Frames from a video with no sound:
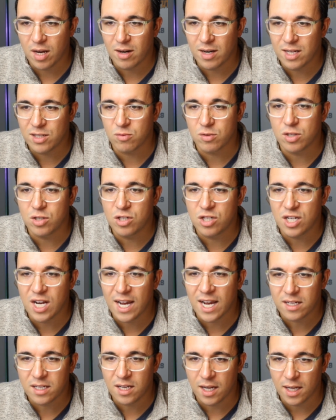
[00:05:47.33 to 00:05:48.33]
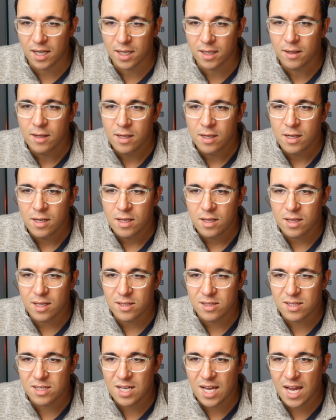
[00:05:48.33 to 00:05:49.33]
He's rejecting
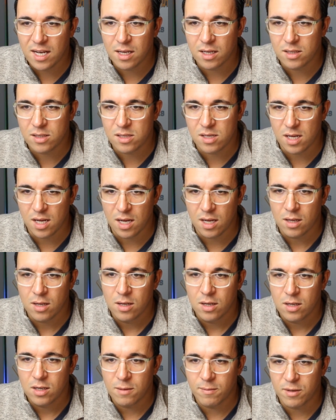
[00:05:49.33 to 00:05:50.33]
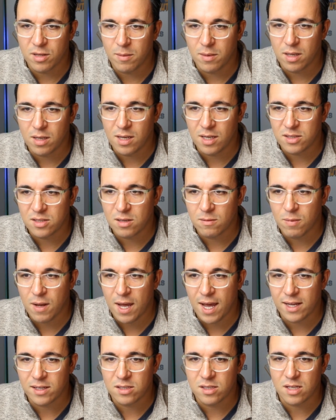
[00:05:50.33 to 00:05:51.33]
this tendency to put them in the distant past.